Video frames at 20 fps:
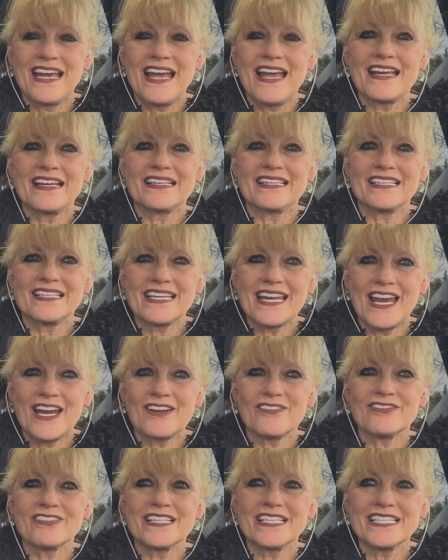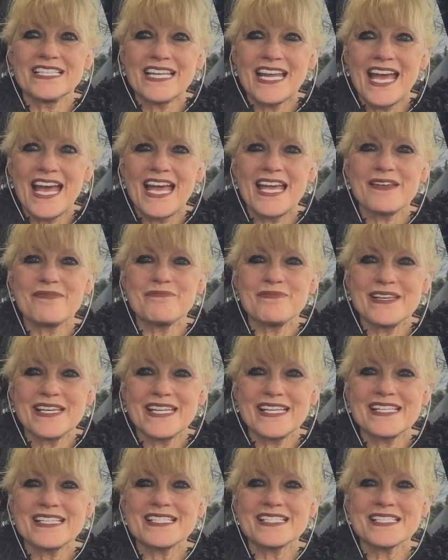and every day
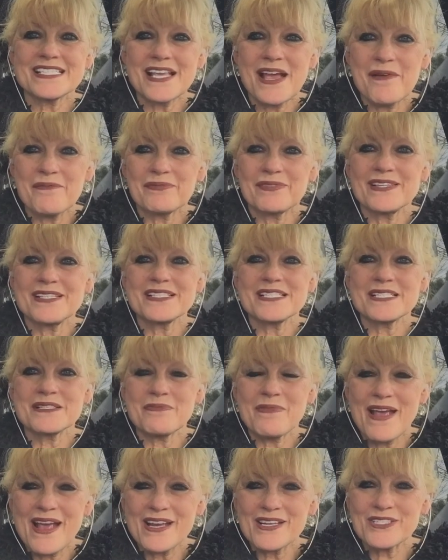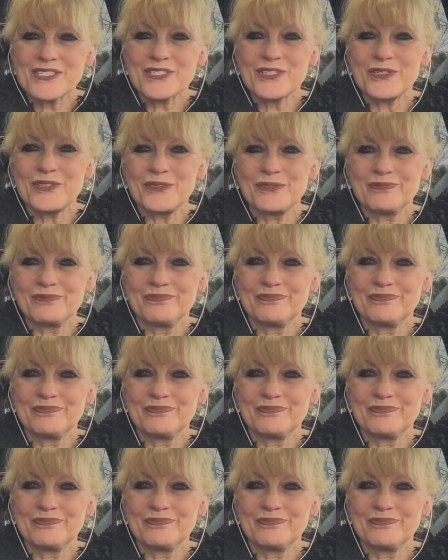means something special.